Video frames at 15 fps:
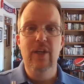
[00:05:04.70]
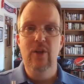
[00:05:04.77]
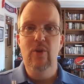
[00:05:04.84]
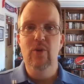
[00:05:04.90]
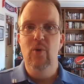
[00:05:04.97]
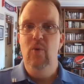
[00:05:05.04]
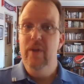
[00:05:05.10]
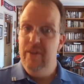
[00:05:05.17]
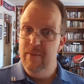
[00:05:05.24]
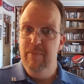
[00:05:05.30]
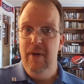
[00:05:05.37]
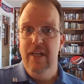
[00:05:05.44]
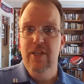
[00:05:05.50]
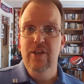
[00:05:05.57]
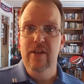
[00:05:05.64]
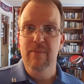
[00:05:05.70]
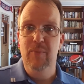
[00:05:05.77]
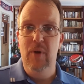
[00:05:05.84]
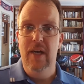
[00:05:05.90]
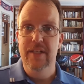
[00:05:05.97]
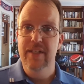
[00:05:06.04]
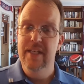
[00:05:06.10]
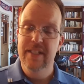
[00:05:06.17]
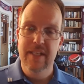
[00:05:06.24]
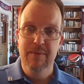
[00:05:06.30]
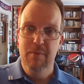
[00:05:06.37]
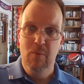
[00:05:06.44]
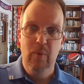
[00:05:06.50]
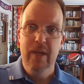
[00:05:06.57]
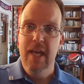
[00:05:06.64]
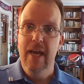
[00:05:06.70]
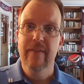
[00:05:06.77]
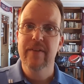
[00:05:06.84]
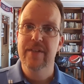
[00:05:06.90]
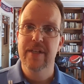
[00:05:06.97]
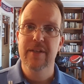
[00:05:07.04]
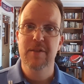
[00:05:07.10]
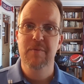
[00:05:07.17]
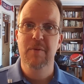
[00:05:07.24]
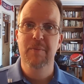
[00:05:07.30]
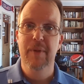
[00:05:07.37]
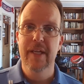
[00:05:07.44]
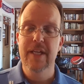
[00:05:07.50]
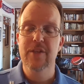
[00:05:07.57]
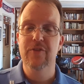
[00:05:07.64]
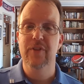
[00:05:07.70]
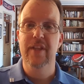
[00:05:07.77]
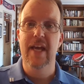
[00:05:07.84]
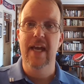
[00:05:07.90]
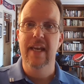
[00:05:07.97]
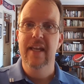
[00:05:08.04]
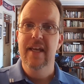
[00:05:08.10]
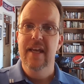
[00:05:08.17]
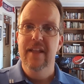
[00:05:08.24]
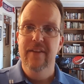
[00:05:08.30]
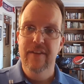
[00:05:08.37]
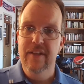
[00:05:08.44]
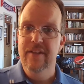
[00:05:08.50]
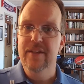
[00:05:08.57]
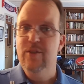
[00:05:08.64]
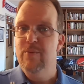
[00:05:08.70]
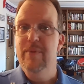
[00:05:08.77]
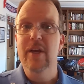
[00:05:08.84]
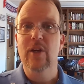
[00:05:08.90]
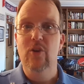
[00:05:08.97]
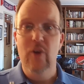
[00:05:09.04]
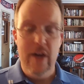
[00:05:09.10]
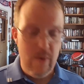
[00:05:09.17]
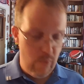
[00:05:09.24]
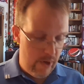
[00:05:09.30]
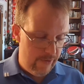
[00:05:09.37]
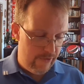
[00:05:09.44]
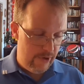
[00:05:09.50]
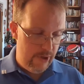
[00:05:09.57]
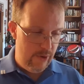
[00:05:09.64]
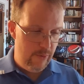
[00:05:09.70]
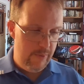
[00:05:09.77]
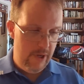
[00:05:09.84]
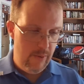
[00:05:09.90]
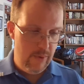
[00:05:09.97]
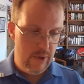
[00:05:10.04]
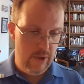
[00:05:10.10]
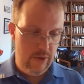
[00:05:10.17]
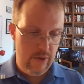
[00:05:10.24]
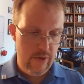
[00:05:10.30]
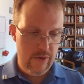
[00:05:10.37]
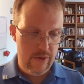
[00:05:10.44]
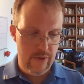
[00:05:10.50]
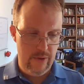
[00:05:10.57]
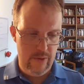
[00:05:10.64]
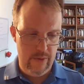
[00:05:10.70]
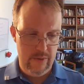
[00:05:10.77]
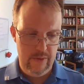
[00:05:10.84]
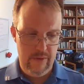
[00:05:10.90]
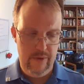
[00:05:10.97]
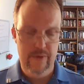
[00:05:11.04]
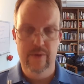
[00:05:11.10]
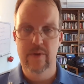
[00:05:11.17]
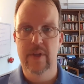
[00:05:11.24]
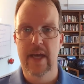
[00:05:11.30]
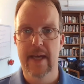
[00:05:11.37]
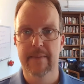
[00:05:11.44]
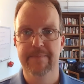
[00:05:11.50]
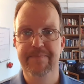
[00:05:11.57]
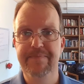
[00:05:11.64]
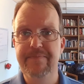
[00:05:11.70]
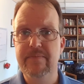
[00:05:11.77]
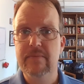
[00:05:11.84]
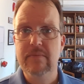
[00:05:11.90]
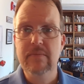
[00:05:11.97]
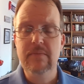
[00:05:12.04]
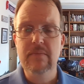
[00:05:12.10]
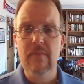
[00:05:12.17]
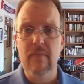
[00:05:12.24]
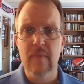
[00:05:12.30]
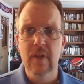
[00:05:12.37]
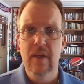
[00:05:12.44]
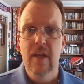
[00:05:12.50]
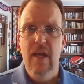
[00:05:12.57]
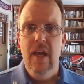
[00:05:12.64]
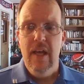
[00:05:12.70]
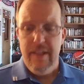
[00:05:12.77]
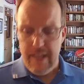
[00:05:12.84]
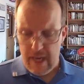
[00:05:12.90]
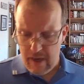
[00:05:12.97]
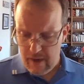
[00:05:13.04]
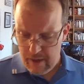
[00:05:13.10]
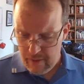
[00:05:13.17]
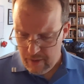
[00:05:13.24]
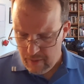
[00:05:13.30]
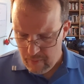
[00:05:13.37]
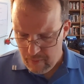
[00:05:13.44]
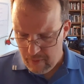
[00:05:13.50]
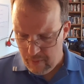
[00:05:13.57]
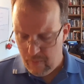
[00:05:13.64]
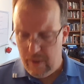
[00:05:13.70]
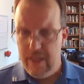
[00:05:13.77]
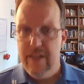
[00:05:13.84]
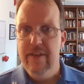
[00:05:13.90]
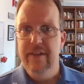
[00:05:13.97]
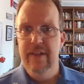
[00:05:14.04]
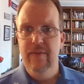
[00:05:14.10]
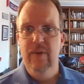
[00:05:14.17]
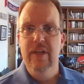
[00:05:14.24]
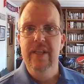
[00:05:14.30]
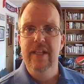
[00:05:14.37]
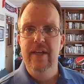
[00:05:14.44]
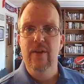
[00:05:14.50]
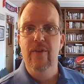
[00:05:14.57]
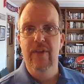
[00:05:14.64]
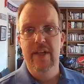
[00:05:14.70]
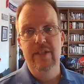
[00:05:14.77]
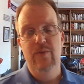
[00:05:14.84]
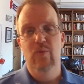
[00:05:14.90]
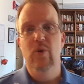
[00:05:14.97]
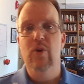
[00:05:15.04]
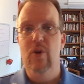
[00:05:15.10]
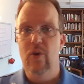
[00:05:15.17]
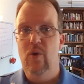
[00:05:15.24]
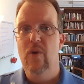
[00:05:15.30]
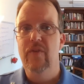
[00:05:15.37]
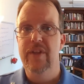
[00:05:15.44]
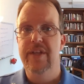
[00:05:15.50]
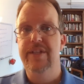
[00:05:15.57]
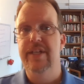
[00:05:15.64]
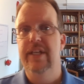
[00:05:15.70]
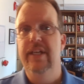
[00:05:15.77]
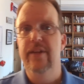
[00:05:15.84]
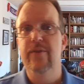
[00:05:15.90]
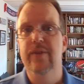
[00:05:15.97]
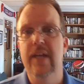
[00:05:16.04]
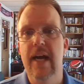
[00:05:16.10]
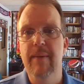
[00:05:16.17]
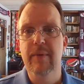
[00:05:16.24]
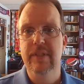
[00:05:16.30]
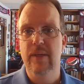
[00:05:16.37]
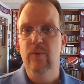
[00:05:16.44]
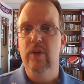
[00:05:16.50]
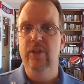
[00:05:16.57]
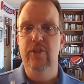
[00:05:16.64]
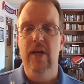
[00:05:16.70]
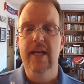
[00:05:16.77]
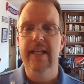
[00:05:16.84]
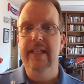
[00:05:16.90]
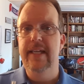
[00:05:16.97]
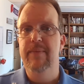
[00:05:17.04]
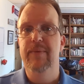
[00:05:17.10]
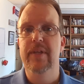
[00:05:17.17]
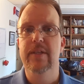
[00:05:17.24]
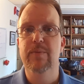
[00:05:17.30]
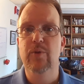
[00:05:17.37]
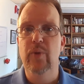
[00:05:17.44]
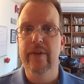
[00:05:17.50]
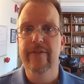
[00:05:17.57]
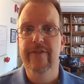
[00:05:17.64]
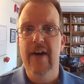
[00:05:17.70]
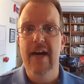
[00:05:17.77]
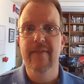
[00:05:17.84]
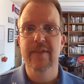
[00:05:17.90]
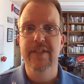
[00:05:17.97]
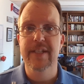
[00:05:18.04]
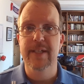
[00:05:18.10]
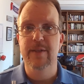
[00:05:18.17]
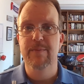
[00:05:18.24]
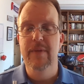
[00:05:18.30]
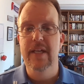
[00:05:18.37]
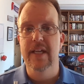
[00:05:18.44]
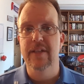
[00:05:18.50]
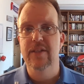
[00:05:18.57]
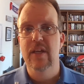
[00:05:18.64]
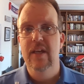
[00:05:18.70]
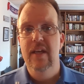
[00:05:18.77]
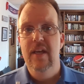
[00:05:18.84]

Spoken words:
new to what the budgeting process is, but we have a system in place for that. This would be a great way for you to be able to learn through that. Now, one of the other things, and we'll go over this at another time because I want to try to keep these between 5 and 6 minutes.